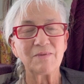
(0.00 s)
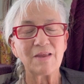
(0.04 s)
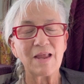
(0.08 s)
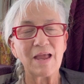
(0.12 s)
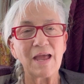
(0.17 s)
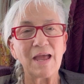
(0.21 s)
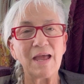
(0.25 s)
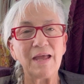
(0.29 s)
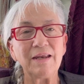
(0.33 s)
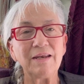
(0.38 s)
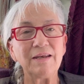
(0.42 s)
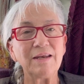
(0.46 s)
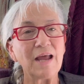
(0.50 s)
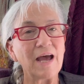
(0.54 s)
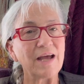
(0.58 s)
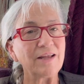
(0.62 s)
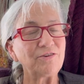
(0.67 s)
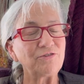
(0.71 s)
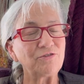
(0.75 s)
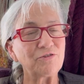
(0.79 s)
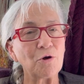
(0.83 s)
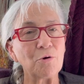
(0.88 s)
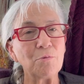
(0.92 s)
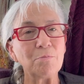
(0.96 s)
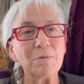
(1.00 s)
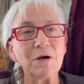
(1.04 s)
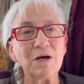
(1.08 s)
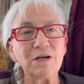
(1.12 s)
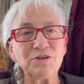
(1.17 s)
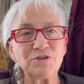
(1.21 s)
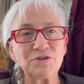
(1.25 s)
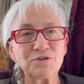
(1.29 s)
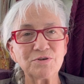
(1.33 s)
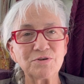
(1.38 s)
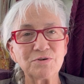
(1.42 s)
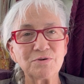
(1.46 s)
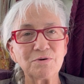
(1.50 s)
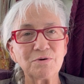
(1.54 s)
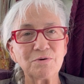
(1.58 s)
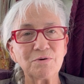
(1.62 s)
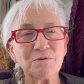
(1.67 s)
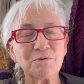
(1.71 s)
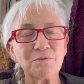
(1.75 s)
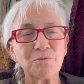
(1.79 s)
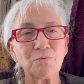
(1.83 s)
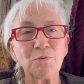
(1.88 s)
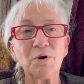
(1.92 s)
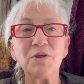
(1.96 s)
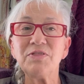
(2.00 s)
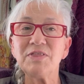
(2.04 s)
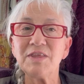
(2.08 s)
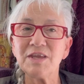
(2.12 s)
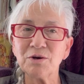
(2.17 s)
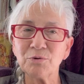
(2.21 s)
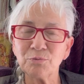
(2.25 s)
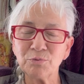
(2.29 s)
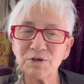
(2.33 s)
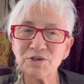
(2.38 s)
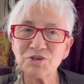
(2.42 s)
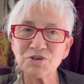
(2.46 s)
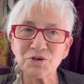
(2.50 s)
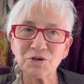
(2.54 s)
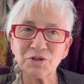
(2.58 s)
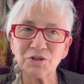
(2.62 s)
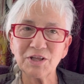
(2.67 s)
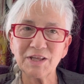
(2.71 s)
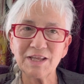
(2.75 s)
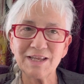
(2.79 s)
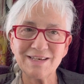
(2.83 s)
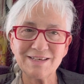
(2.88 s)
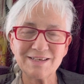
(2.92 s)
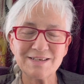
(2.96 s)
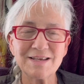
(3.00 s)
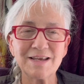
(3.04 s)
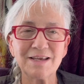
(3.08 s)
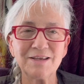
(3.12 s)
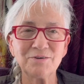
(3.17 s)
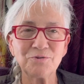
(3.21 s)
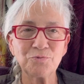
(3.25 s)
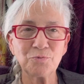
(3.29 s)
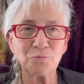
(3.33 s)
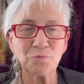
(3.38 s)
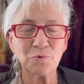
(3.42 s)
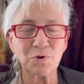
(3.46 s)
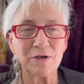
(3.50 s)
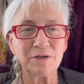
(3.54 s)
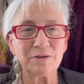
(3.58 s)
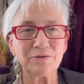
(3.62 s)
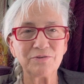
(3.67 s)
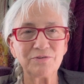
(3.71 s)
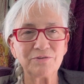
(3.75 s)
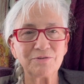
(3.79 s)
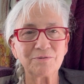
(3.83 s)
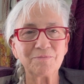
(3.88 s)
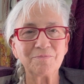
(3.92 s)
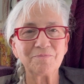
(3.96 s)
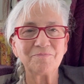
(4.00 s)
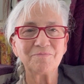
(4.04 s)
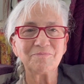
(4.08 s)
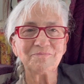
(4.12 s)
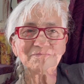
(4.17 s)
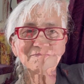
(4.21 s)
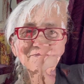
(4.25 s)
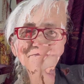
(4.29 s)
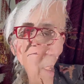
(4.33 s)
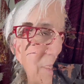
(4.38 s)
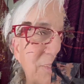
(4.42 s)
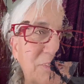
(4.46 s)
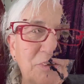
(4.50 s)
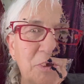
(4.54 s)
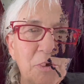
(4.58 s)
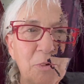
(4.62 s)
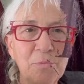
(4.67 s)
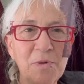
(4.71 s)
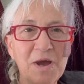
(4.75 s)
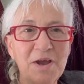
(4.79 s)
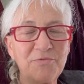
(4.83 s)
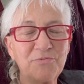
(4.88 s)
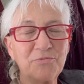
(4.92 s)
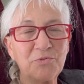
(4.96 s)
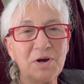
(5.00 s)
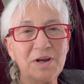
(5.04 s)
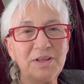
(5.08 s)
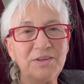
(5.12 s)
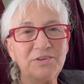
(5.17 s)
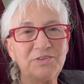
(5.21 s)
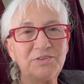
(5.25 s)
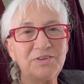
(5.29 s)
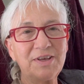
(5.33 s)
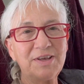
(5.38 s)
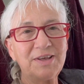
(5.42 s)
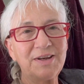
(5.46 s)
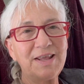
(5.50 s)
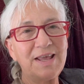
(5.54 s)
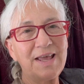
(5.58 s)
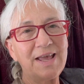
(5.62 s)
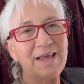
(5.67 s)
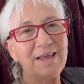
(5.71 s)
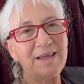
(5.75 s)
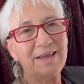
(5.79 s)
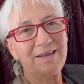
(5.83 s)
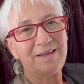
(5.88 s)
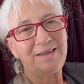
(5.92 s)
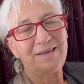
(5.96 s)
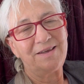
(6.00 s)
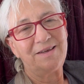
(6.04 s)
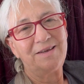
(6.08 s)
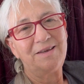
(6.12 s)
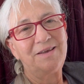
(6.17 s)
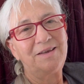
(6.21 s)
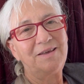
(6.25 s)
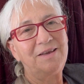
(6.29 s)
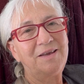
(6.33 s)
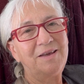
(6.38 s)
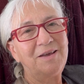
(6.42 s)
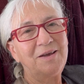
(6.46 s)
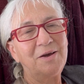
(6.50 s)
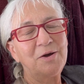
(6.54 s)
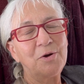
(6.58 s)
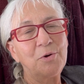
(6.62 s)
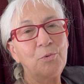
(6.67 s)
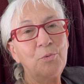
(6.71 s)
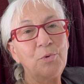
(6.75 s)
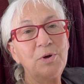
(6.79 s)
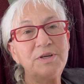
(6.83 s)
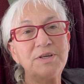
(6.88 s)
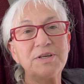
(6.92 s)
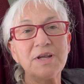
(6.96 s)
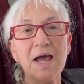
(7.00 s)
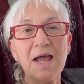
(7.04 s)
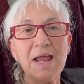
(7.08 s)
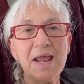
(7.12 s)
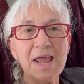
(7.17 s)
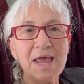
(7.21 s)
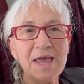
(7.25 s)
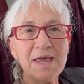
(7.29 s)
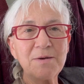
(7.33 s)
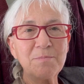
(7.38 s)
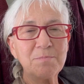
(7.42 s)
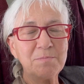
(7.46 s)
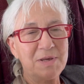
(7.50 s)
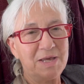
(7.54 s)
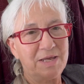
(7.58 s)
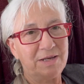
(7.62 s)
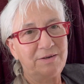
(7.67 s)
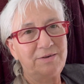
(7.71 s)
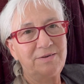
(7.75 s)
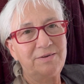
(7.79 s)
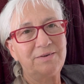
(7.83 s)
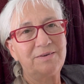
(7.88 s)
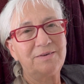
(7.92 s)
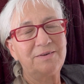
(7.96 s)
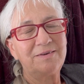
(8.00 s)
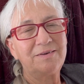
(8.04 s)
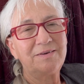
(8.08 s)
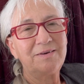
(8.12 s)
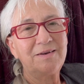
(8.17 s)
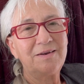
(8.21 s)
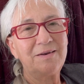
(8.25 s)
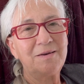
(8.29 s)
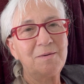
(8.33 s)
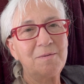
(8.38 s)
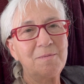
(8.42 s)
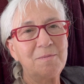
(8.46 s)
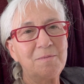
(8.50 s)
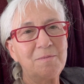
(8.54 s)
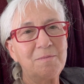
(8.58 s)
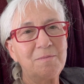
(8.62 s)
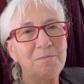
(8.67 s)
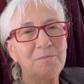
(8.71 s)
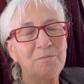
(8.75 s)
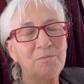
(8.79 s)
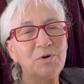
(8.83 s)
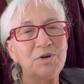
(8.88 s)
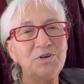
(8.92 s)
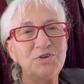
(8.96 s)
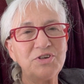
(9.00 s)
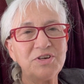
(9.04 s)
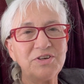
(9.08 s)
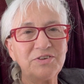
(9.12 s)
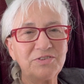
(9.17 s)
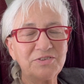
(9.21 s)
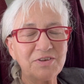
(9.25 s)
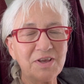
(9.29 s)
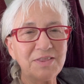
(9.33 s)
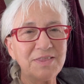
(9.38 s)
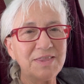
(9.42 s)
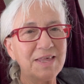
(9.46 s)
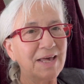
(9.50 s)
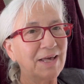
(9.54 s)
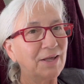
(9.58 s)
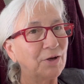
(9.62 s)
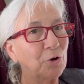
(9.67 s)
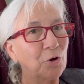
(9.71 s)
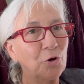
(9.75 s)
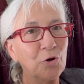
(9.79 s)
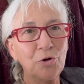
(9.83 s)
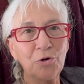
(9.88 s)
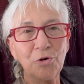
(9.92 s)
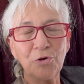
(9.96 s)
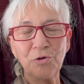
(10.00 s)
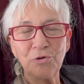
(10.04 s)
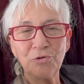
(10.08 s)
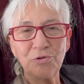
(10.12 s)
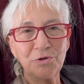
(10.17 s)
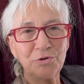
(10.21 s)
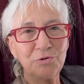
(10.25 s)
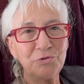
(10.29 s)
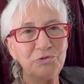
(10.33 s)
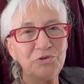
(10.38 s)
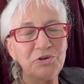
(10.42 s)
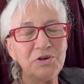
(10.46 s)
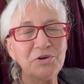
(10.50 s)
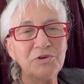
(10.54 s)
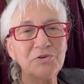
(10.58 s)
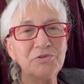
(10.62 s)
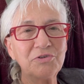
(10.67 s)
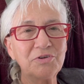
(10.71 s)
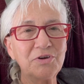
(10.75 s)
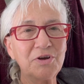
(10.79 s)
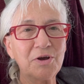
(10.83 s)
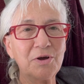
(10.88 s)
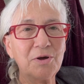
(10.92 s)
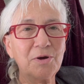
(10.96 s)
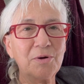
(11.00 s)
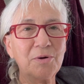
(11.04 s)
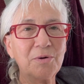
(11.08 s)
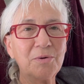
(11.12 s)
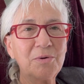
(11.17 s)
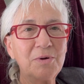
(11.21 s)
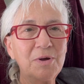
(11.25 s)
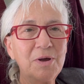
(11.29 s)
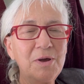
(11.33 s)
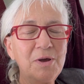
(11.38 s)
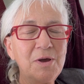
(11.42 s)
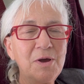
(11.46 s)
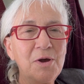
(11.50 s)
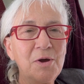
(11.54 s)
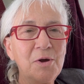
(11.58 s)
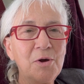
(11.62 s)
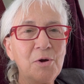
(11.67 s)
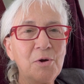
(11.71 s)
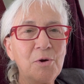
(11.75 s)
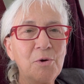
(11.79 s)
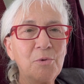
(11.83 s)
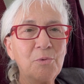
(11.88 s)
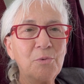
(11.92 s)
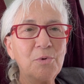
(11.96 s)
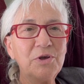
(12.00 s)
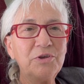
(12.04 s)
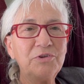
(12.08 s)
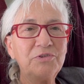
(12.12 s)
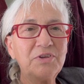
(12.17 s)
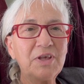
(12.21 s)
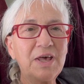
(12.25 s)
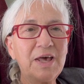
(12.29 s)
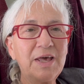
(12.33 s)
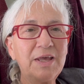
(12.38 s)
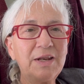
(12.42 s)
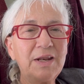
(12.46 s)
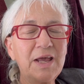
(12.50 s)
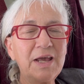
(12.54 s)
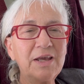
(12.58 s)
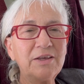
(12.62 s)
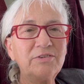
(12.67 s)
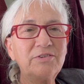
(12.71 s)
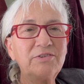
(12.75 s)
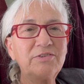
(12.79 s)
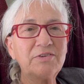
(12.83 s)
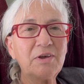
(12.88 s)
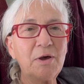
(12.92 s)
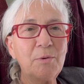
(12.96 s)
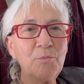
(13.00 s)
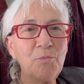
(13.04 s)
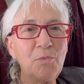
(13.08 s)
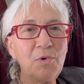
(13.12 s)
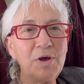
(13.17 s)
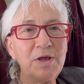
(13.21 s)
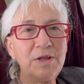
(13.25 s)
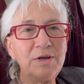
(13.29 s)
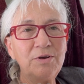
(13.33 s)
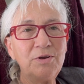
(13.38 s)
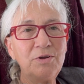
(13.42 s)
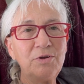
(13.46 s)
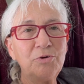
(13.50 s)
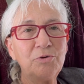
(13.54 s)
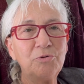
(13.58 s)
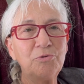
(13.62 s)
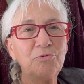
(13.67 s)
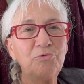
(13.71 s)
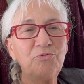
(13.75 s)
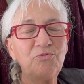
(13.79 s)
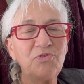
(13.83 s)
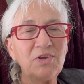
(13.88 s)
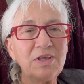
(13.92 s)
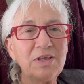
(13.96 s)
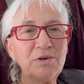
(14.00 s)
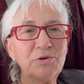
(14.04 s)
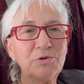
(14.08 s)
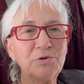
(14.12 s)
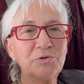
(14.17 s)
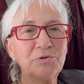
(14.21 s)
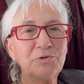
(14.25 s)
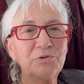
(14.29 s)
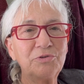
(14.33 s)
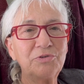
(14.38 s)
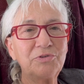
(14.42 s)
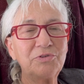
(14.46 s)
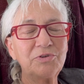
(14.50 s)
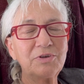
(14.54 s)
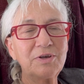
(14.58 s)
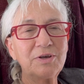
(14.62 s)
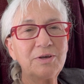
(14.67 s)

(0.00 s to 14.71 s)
and not so much what the original intent was. And so my friend said, hey, what Diane meant when she said that all those years ago was that as someone who feels